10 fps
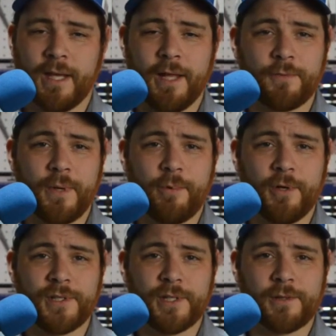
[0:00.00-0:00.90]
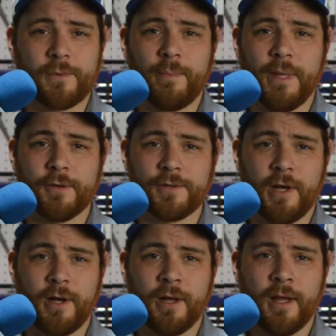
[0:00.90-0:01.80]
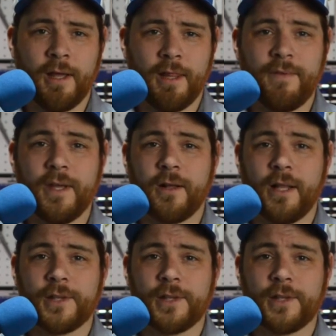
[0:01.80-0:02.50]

At 3.63 meters long, the vehicle